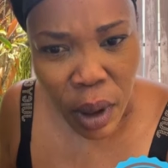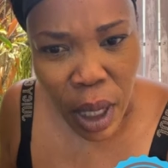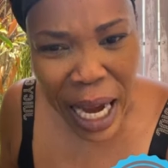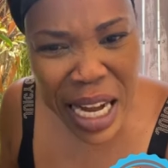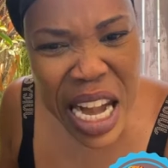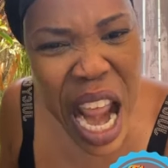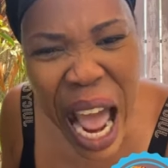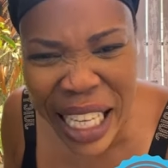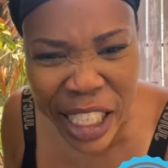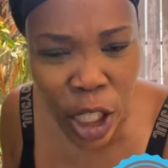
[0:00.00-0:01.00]
And
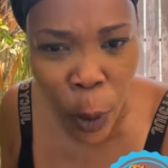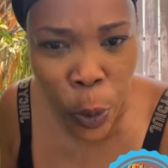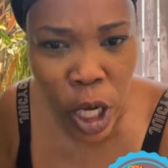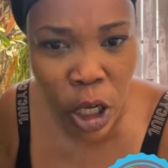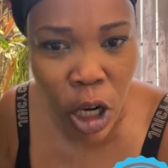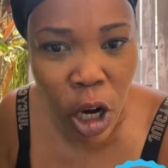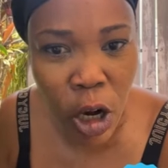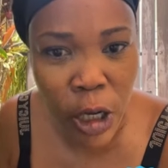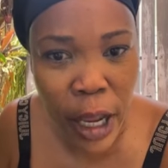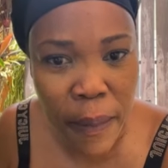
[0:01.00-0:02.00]
nasty up with little girl
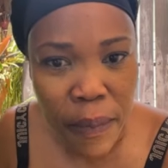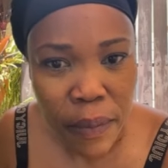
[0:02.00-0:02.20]
them.